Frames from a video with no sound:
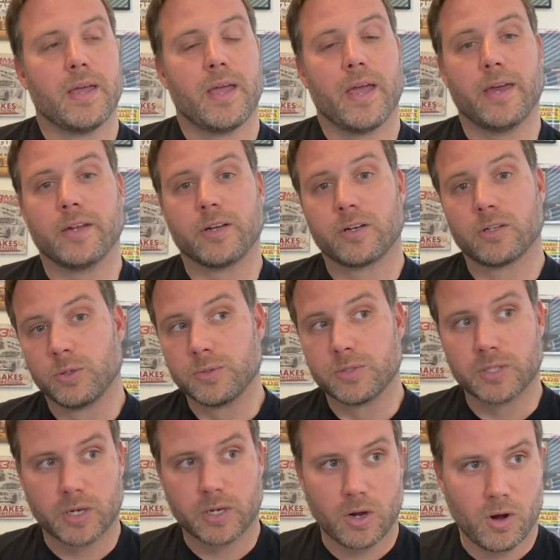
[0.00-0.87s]
It
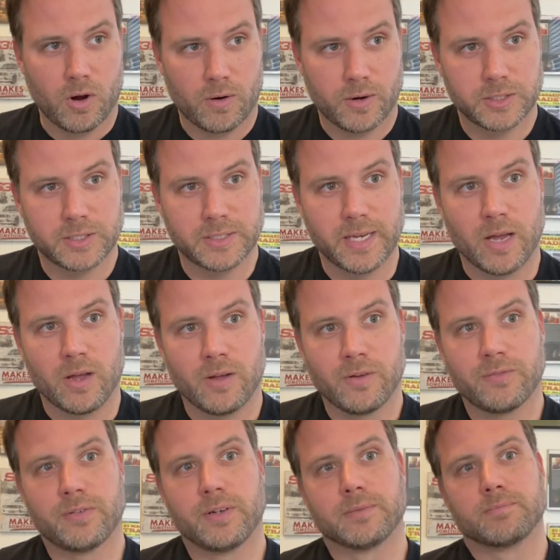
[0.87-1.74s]
includes the car
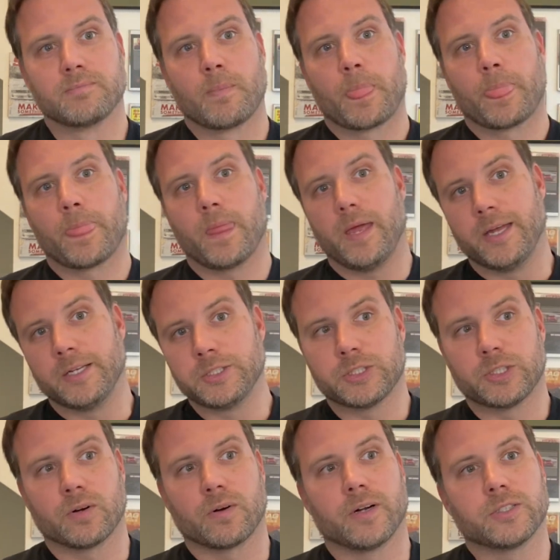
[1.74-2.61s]
itself,
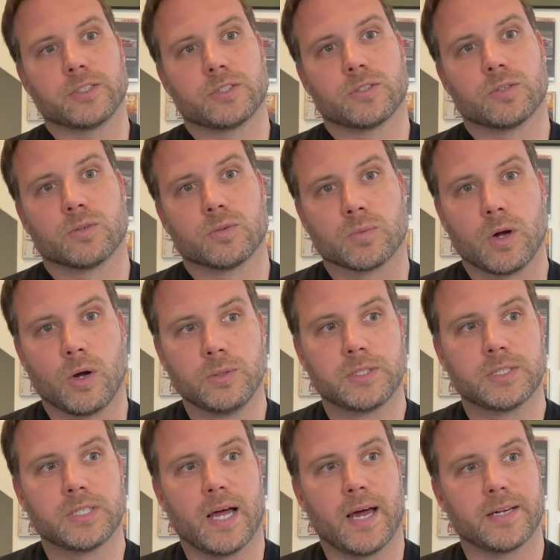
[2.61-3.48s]
insurance,
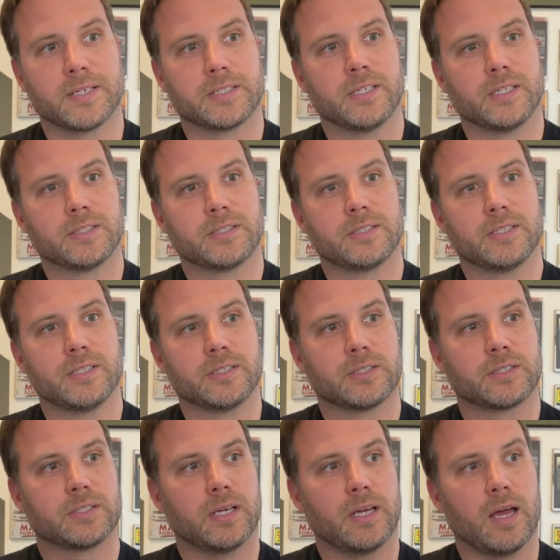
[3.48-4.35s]
roadside
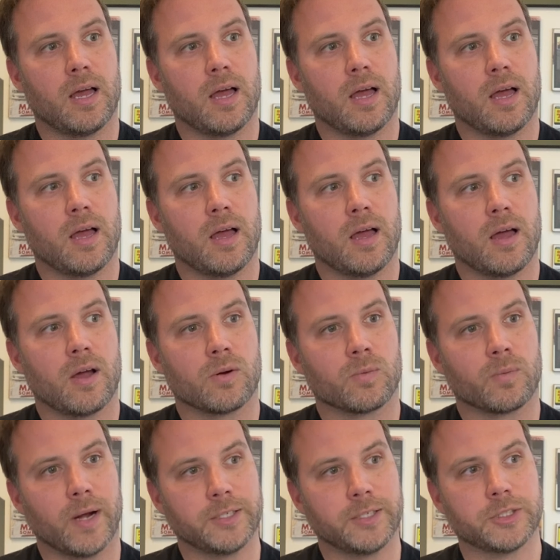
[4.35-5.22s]
assistance,
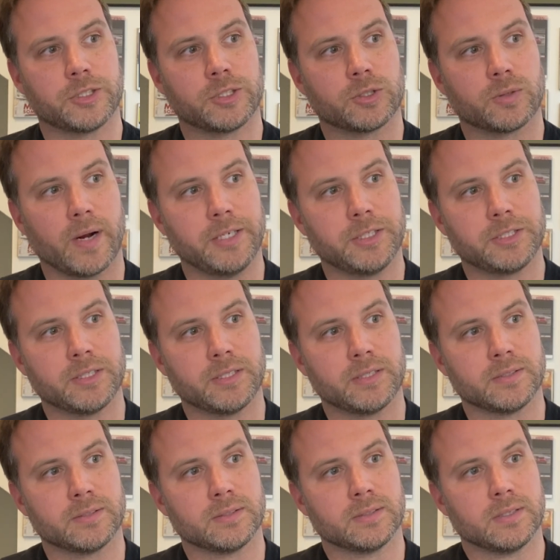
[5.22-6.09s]

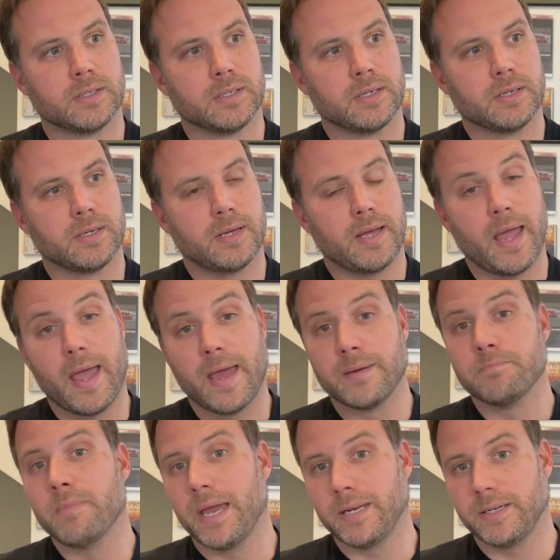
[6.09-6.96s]
registration,
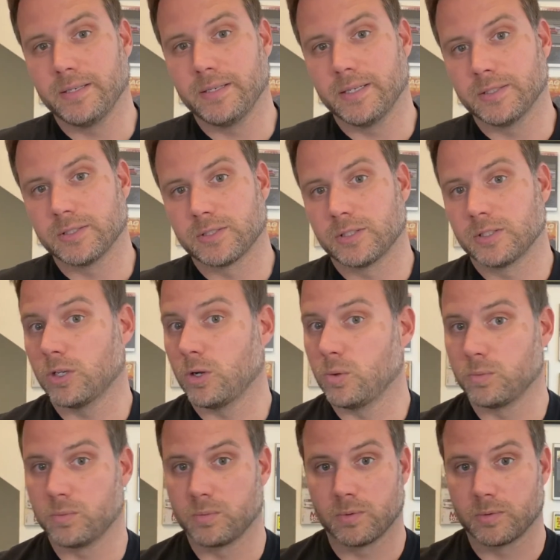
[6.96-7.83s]
and maintenance.
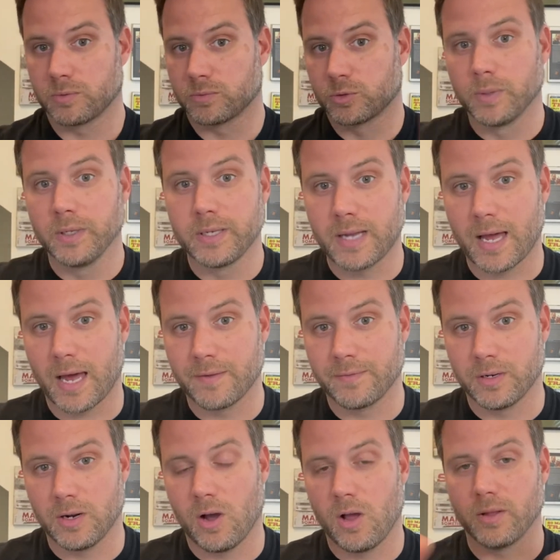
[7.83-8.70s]
So it's really kind
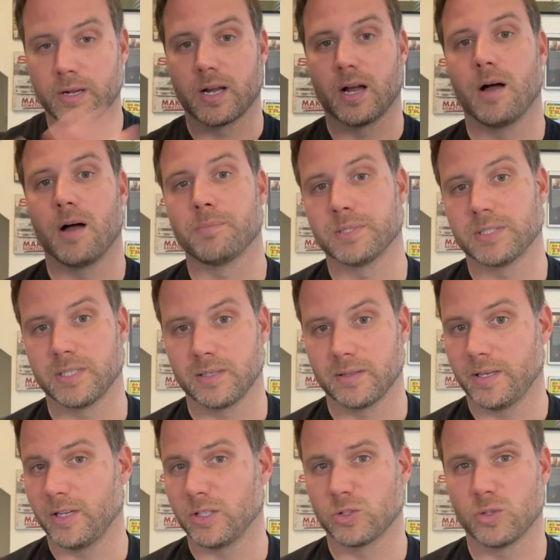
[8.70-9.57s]
of an
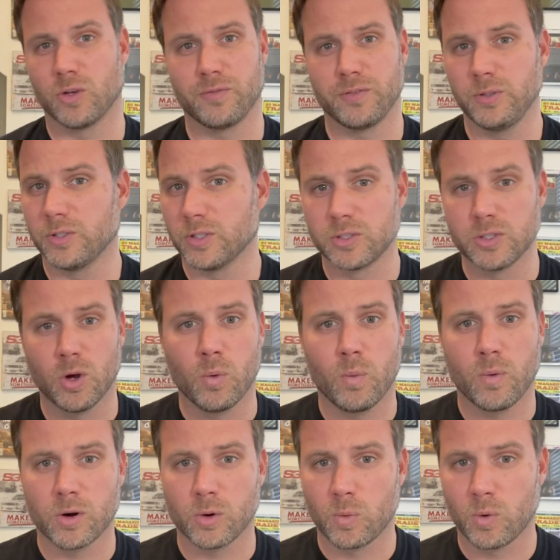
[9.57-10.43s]
all-encompassing thing. So if you just
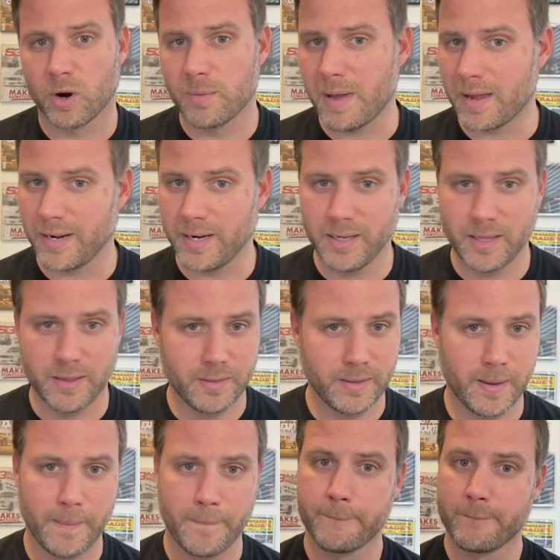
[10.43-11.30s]
don't want to worry about
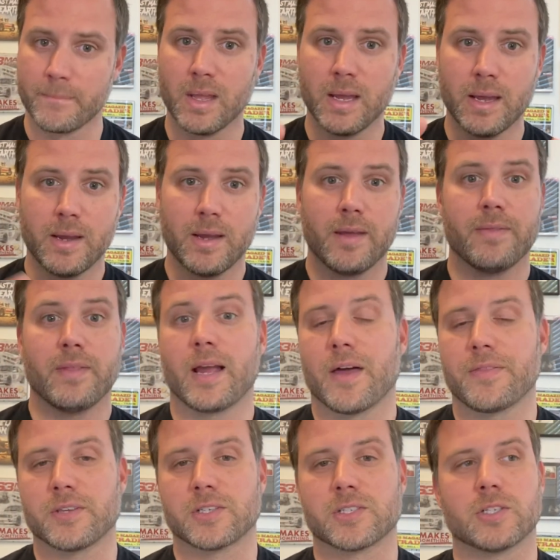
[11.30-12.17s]
anything, they
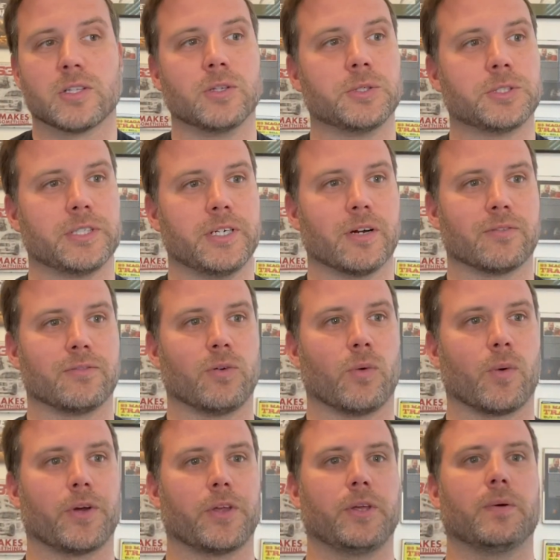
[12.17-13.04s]
got the solution here
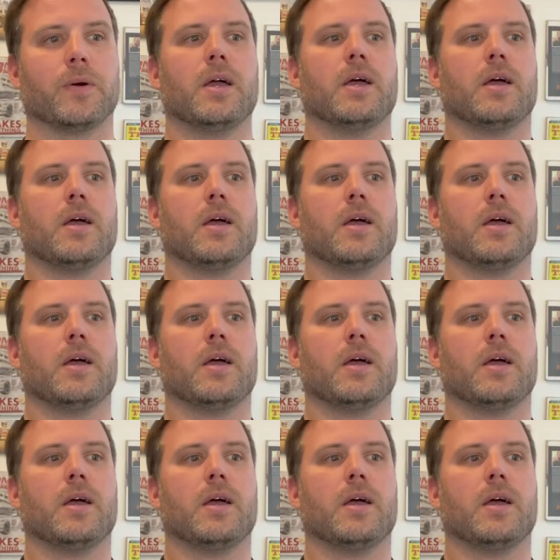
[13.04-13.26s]
for you.